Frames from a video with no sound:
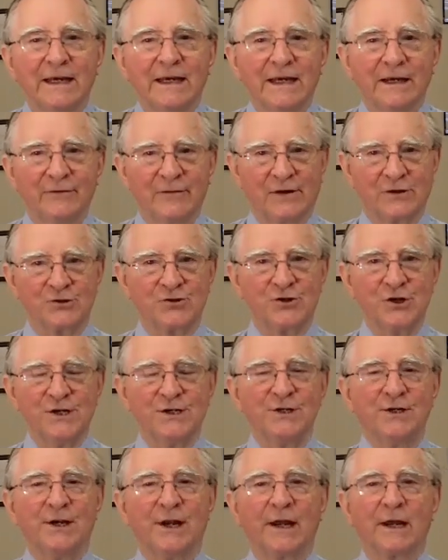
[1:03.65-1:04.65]
If
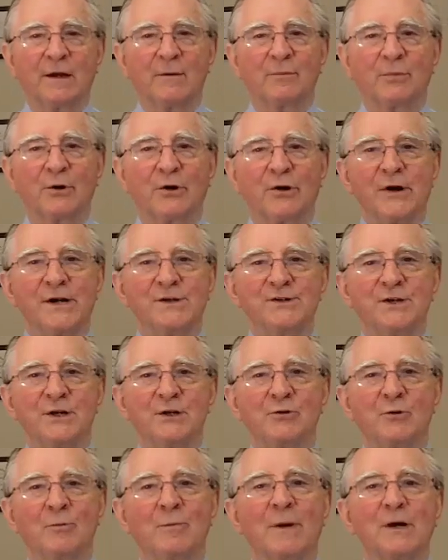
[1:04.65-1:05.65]
untreated, it can progress
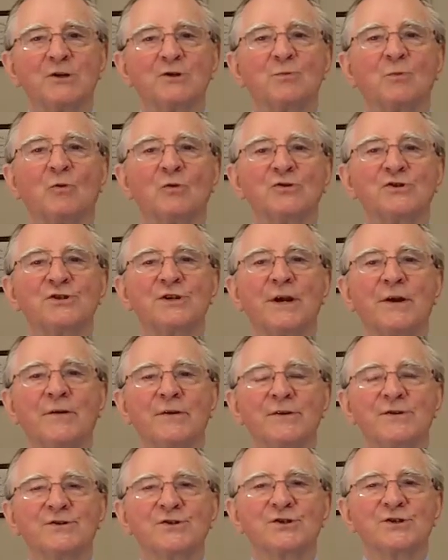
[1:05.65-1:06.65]
into much more
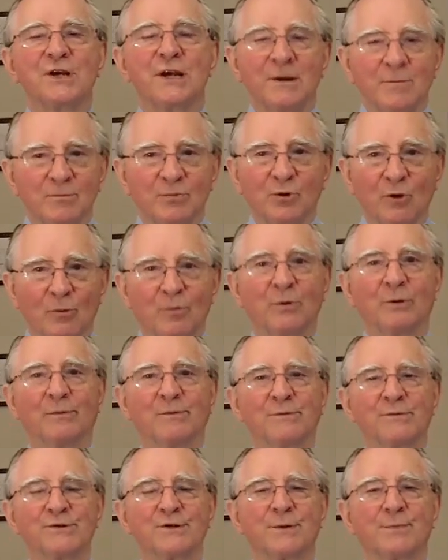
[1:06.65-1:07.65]
serious skin
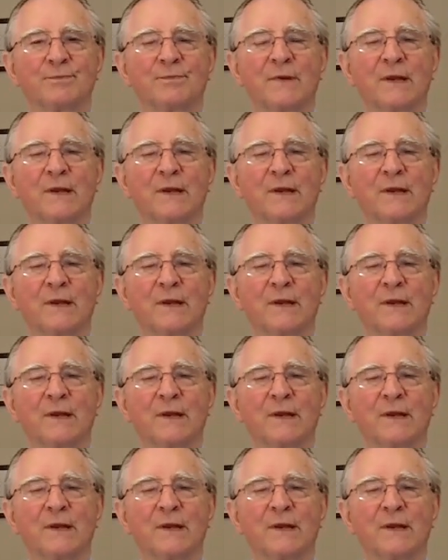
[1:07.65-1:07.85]
problems.